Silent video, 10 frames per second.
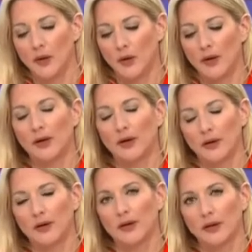
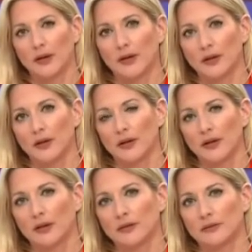
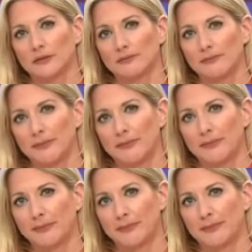
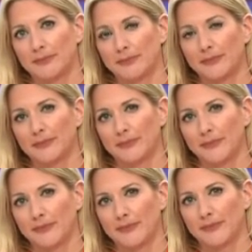
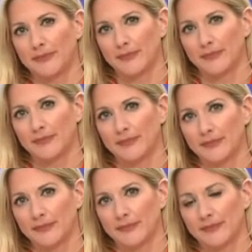
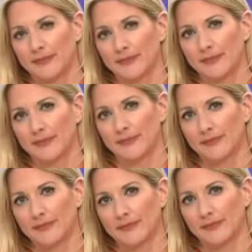
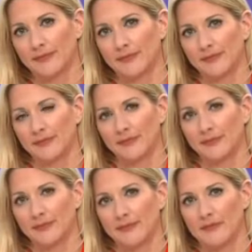
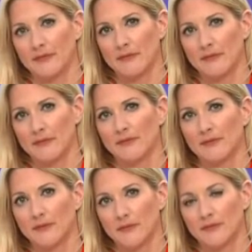
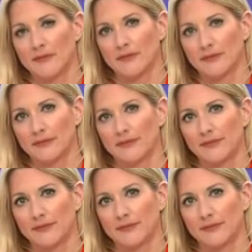(silent)